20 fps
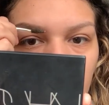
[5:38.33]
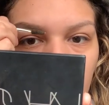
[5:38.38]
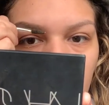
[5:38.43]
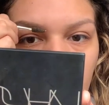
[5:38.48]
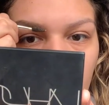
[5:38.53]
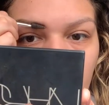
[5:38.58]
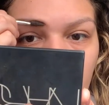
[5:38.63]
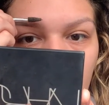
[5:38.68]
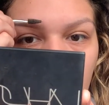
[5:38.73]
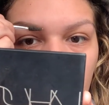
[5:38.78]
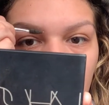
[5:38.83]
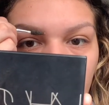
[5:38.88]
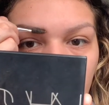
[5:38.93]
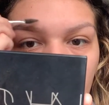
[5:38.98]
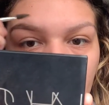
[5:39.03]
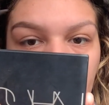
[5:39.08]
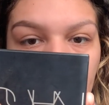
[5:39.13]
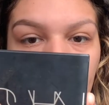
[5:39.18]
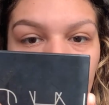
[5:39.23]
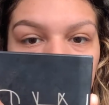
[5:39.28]
Now
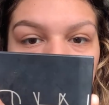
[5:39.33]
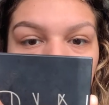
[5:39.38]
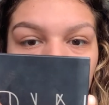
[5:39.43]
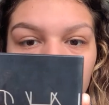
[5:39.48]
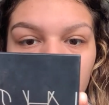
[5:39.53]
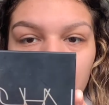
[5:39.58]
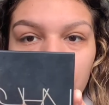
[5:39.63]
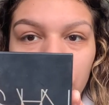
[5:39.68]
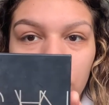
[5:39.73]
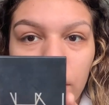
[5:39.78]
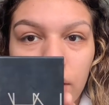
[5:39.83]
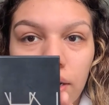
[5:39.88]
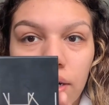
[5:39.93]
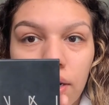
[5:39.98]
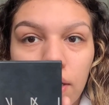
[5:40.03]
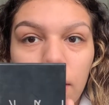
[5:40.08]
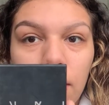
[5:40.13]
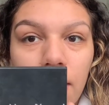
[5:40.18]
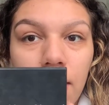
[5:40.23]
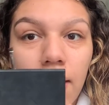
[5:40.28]
I'm making sure
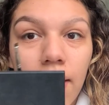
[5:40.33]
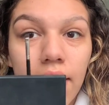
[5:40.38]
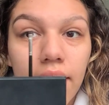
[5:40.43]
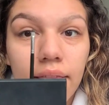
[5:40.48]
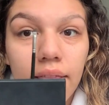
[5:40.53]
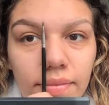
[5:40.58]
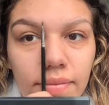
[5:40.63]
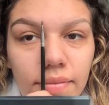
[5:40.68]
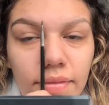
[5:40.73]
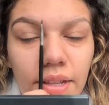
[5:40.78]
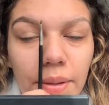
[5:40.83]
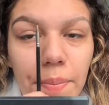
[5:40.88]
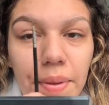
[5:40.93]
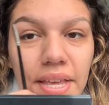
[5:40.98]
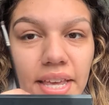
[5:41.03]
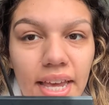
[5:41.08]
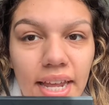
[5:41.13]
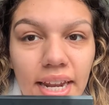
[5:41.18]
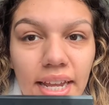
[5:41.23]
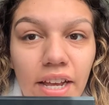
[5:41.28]
the
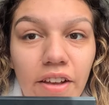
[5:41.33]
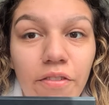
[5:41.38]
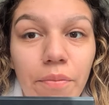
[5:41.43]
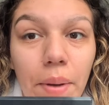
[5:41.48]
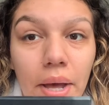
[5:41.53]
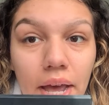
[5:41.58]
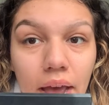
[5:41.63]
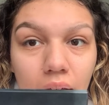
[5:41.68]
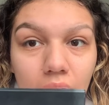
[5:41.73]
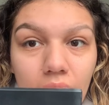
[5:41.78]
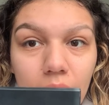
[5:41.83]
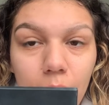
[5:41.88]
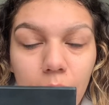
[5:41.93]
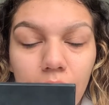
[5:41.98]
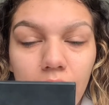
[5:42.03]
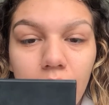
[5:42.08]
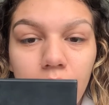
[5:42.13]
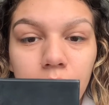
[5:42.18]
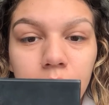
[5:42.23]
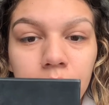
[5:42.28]
beginning of my
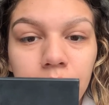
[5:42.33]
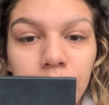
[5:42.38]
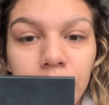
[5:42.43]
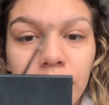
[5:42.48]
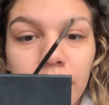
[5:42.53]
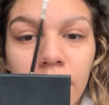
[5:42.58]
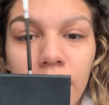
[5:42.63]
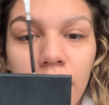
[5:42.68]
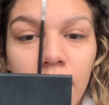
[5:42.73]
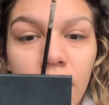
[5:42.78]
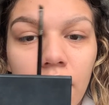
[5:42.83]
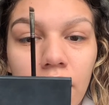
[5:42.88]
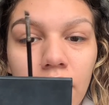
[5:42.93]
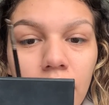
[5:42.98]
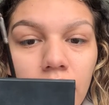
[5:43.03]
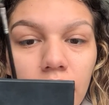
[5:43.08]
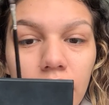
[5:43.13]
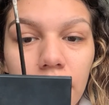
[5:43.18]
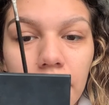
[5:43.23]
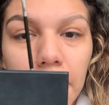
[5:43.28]
eyebrow,
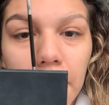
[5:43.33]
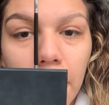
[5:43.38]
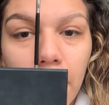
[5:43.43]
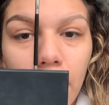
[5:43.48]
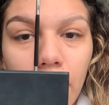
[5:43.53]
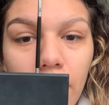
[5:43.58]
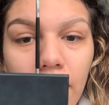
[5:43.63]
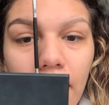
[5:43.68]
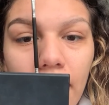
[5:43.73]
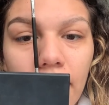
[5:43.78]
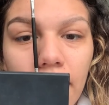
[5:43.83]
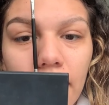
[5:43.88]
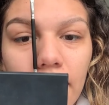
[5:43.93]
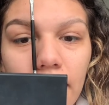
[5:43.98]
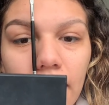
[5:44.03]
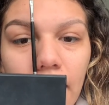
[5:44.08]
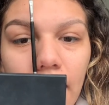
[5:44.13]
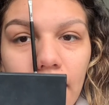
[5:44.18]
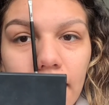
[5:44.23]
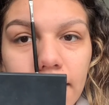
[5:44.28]
you know, kind of
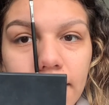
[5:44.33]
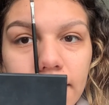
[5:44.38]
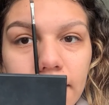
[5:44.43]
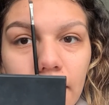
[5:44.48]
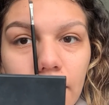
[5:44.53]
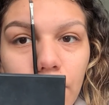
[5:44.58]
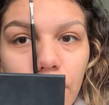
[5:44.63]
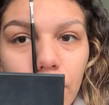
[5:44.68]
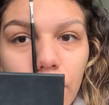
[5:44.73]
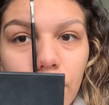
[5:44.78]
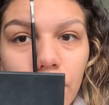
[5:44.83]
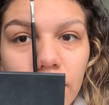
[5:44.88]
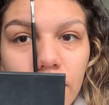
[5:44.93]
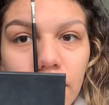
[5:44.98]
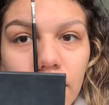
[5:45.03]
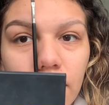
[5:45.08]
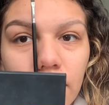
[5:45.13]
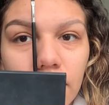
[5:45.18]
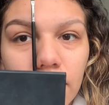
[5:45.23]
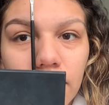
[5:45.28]
lines up with
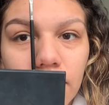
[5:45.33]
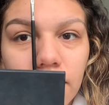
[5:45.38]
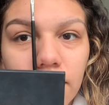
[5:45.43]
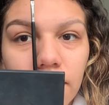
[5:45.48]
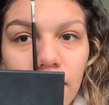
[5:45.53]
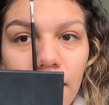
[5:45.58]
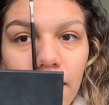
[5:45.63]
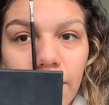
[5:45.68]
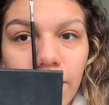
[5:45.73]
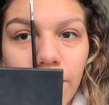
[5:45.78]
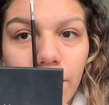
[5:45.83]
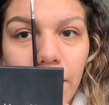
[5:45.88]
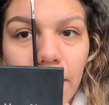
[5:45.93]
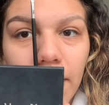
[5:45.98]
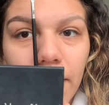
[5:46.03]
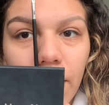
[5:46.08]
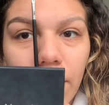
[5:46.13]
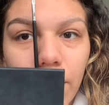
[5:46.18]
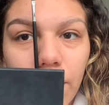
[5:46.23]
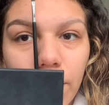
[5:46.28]
the side of my
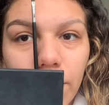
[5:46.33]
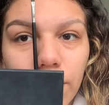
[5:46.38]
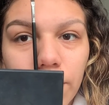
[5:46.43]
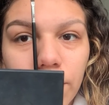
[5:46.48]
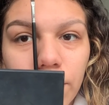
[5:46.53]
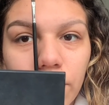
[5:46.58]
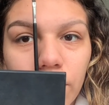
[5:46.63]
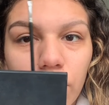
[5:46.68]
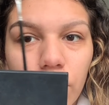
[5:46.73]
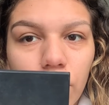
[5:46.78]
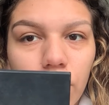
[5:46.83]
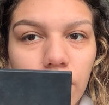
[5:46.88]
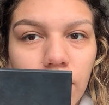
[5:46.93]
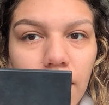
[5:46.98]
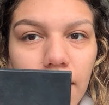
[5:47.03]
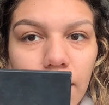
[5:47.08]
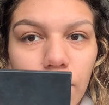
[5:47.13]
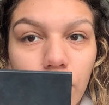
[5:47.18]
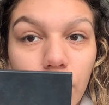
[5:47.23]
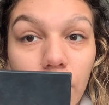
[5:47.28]
nose, or
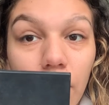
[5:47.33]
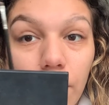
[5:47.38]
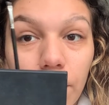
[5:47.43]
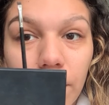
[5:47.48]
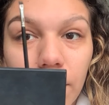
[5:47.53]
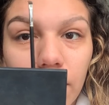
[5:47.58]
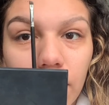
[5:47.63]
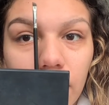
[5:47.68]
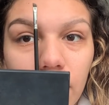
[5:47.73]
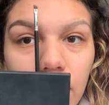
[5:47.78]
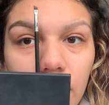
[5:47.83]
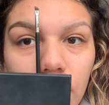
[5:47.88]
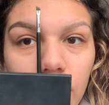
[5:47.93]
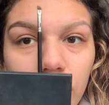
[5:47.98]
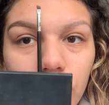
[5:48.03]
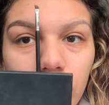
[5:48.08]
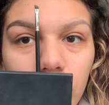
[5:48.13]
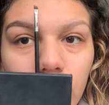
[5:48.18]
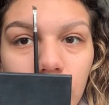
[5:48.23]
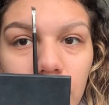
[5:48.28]
like where I'm gonna
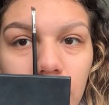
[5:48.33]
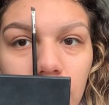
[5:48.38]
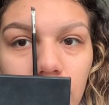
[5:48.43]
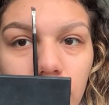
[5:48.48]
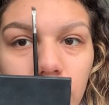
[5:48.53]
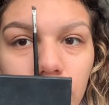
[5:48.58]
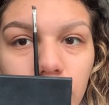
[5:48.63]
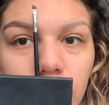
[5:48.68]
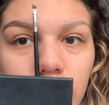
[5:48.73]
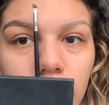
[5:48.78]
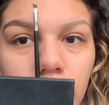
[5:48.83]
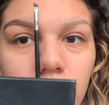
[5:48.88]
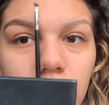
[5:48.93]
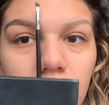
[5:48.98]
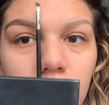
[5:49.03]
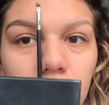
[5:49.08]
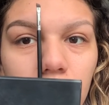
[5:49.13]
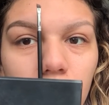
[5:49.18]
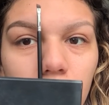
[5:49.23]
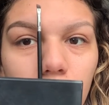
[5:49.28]
contour my nose, which is
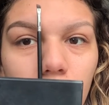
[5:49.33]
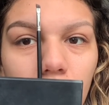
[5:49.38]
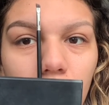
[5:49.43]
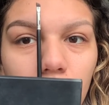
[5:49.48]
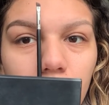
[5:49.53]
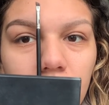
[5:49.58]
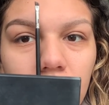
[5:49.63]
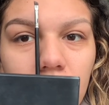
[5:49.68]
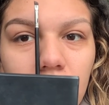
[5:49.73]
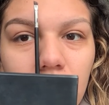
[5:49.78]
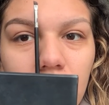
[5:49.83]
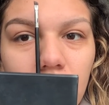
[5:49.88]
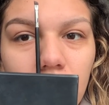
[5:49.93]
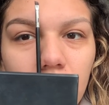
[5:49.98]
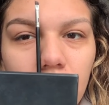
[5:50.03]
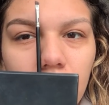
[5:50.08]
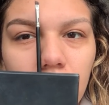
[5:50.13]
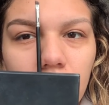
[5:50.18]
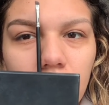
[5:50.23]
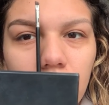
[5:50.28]
gonna be about
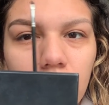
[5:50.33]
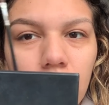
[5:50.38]
here.